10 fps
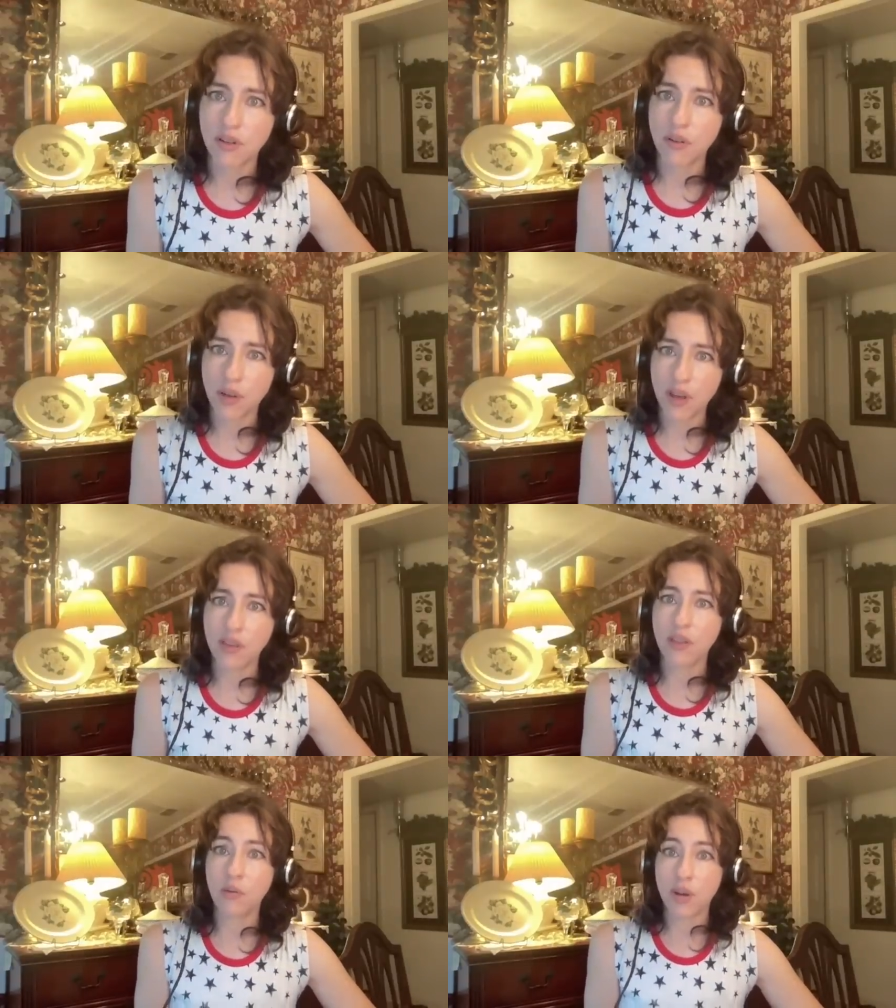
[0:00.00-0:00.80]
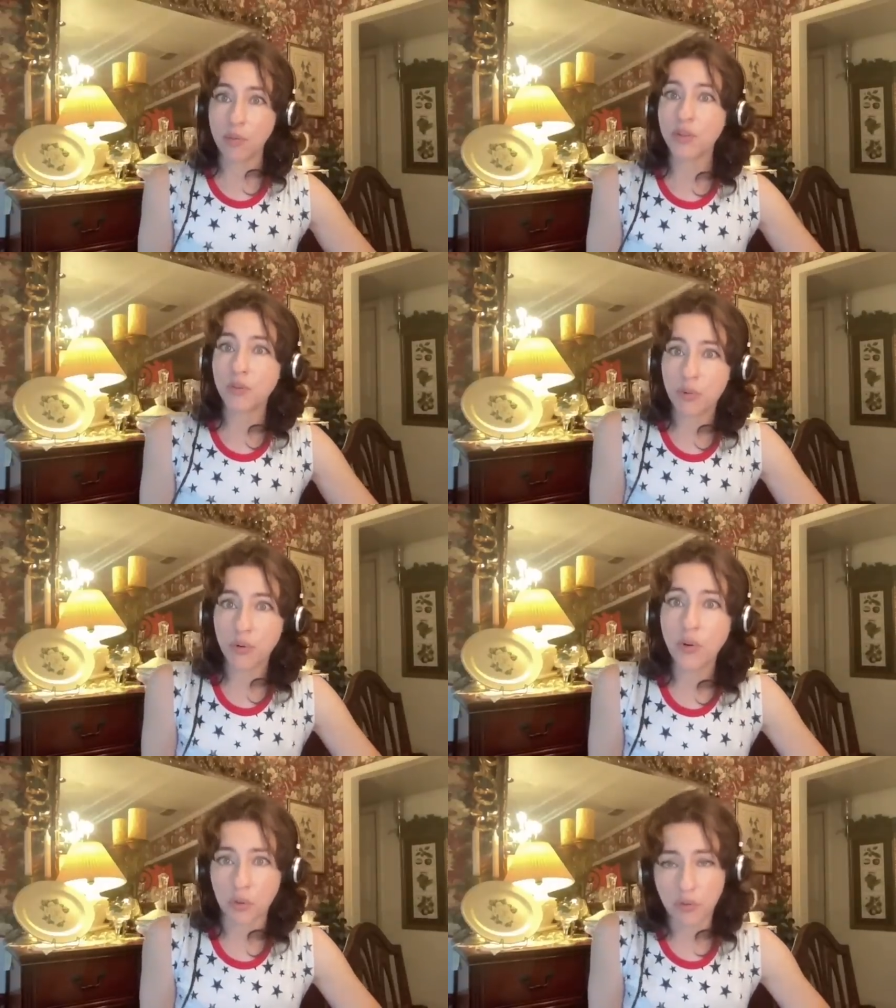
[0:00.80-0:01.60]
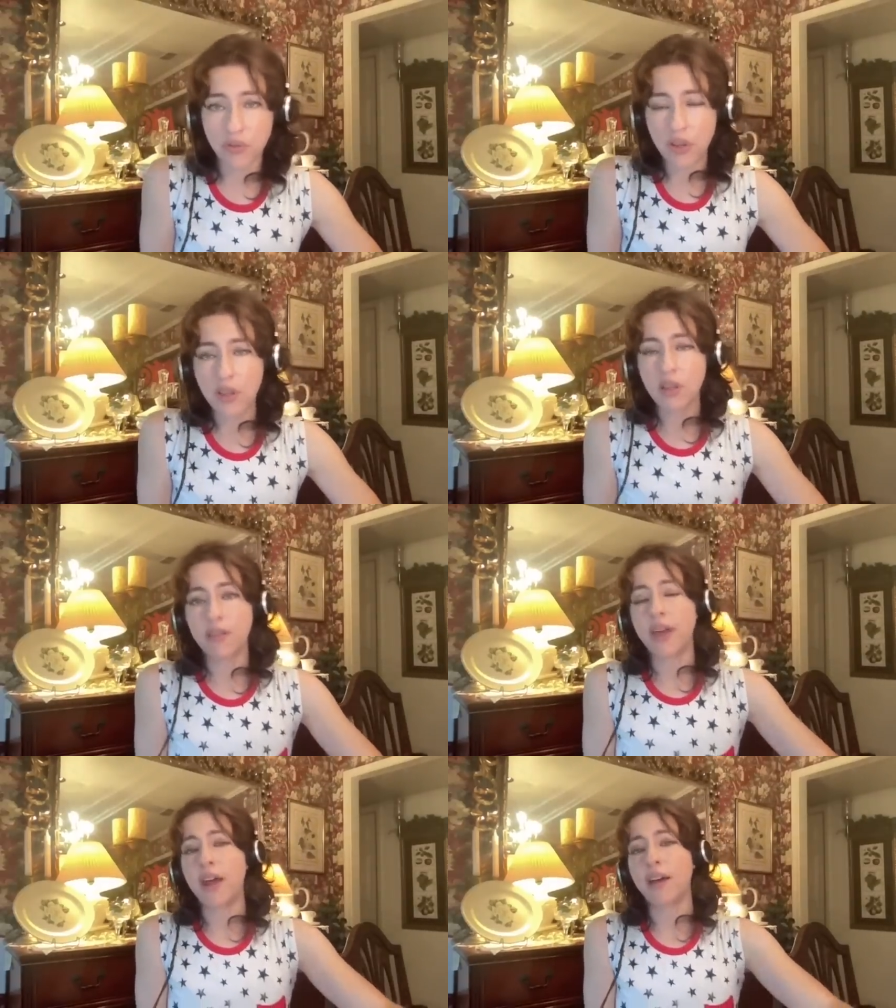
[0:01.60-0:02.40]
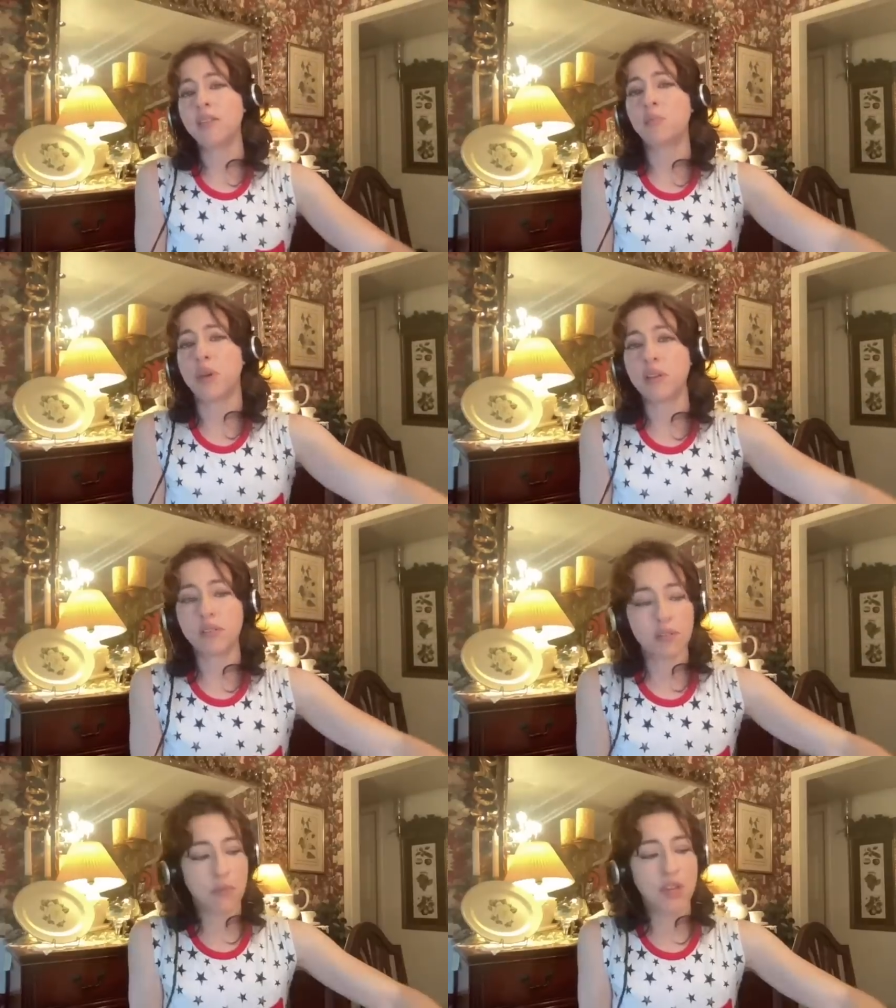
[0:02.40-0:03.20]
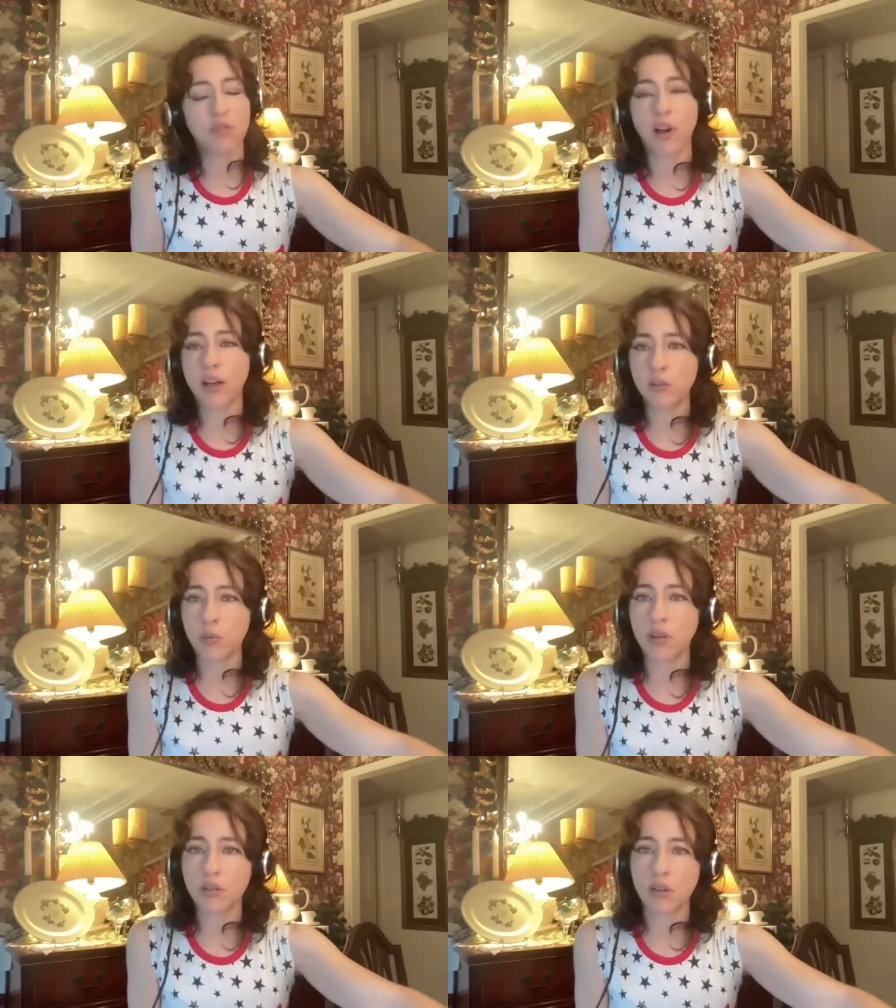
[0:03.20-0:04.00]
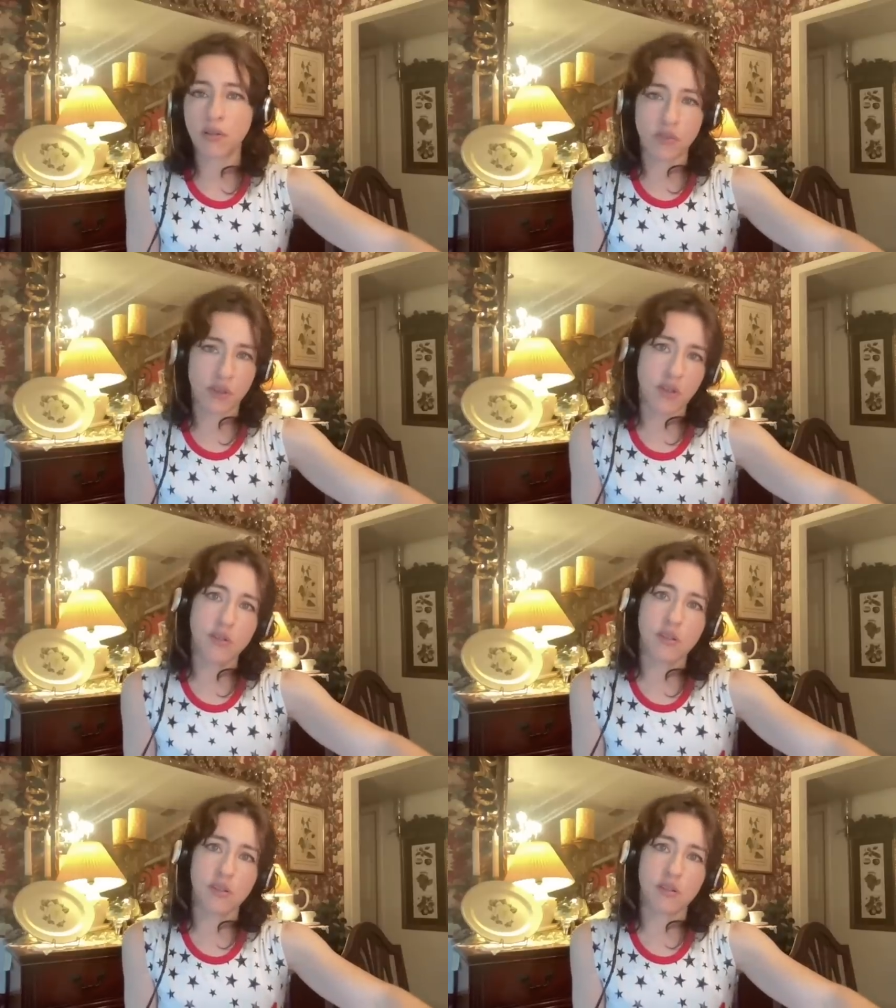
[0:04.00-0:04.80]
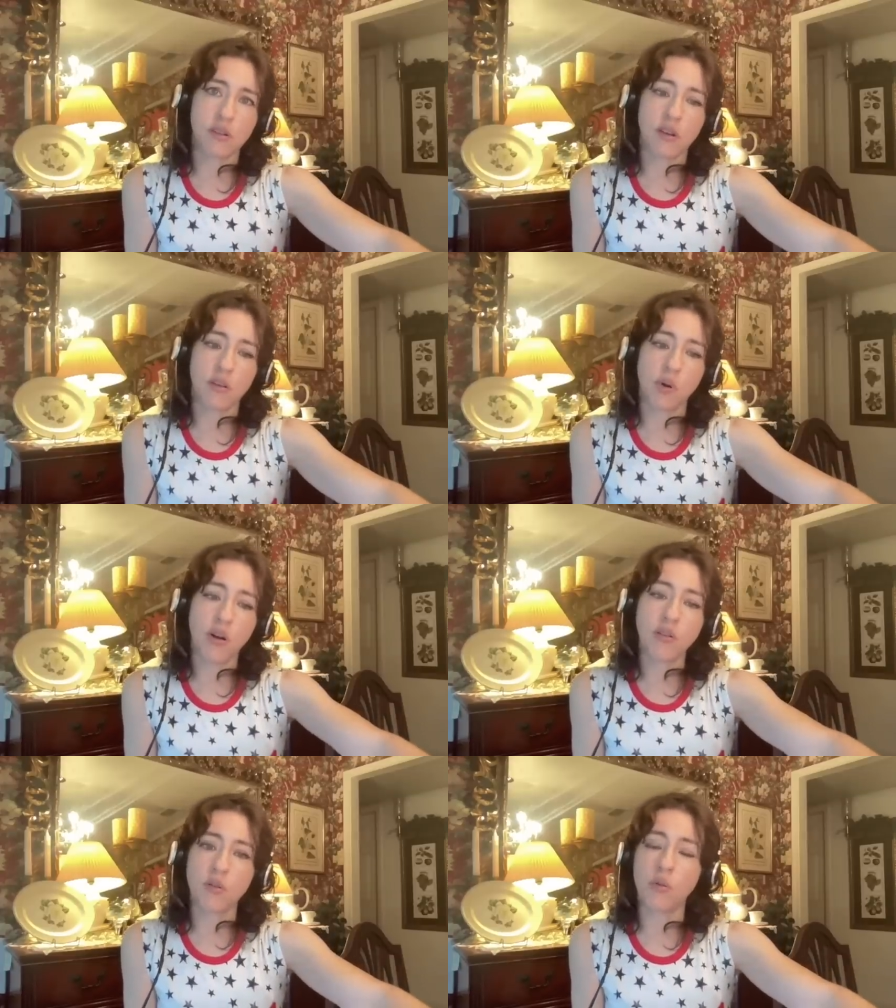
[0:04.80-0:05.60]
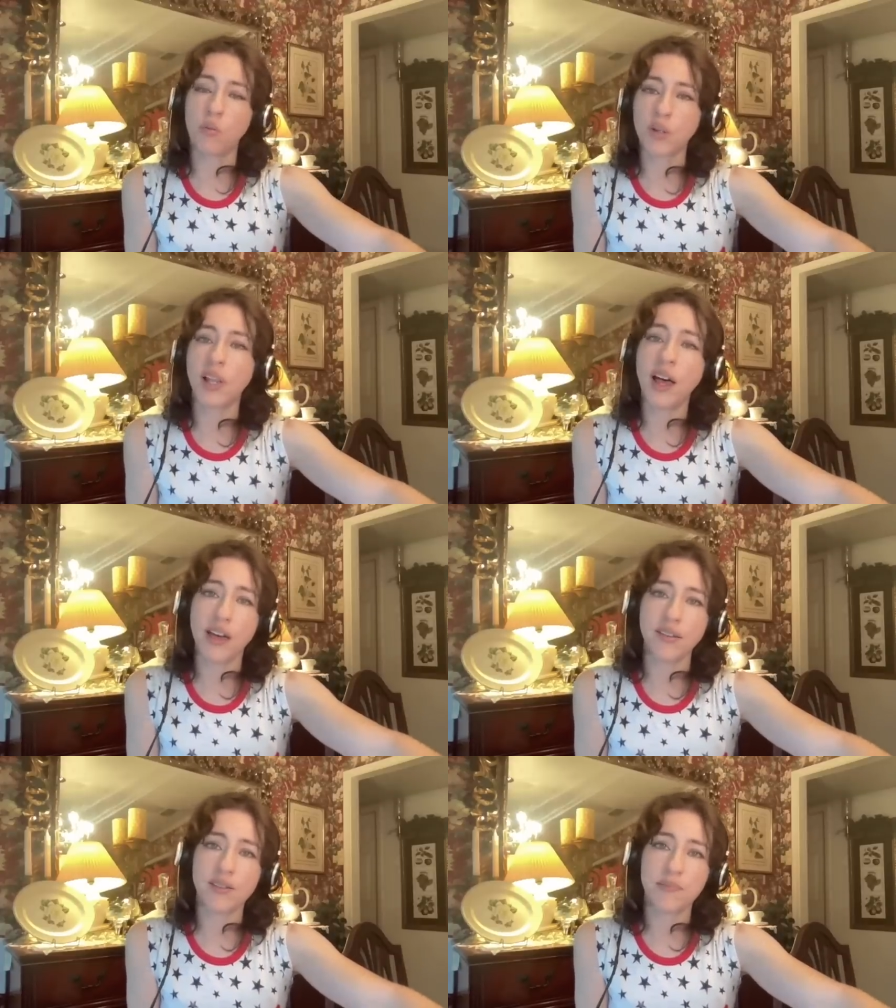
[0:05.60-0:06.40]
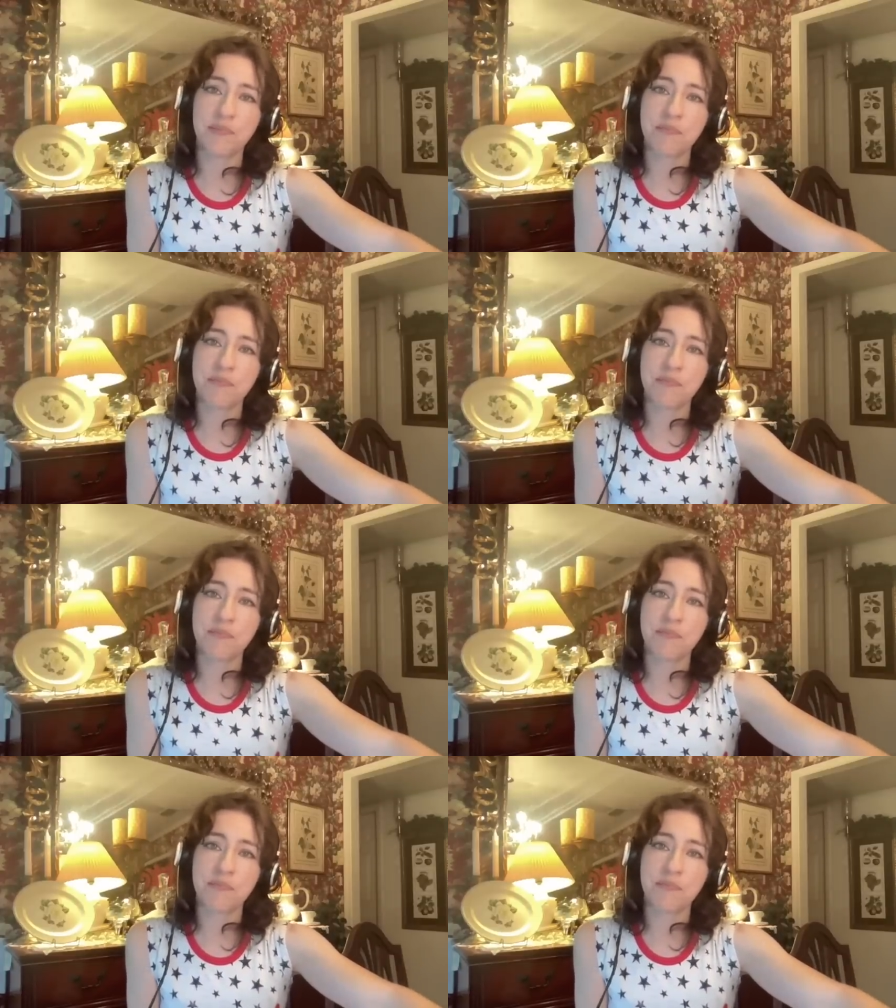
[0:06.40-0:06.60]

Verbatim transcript: okay, they were able to prove that aspects, major aspects of this um, article were lies.